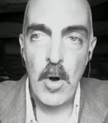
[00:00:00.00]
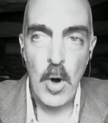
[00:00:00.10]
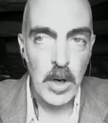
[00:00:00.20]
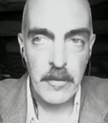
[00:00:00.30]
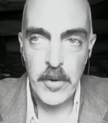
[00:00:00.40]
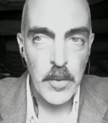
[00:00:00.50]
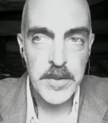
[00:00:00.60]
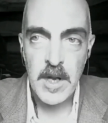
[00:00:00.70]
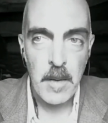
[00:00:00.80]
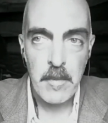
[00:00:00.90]
all of
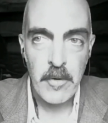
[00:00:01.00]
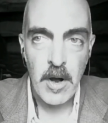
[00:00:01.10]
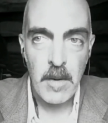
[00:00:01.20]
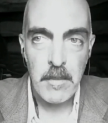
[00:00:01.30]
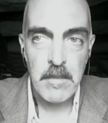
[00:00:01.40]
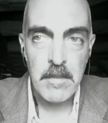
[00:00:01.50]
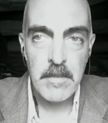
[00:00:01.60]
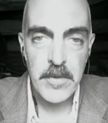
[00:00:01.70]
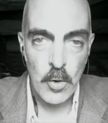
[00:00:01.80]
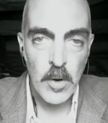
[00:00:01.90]
those come from
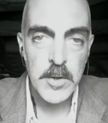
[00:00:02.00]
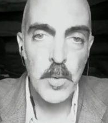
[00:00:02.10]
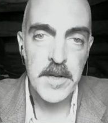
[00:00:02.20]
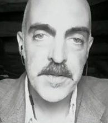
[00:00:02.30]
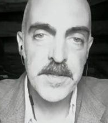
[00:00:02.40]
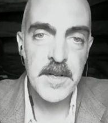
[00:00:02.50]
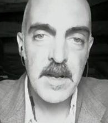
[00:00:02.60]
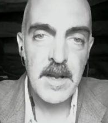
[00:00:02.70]
the Norse words.